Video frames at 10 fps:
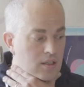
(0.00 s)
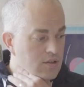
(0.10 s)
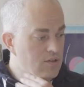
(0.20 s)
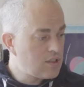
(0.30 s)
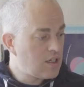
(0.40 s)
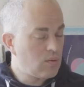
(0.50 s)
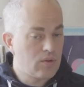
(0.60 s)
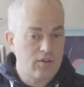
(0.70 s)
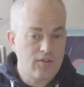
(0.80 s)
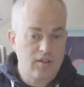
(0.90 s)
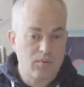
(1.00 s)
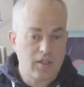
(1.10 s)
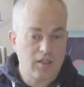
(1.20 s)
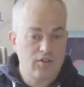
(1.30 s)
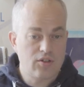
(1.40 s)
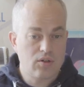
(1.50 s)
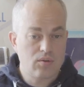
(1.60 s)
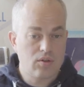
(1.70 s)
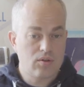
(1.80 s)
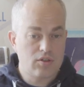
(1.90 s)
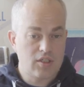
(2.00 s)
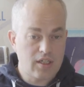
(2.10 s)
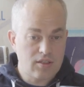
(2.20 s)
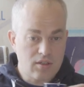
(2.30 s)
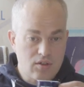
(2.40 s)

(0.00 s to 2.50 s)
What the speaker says: So now I want to see if we can show those checks and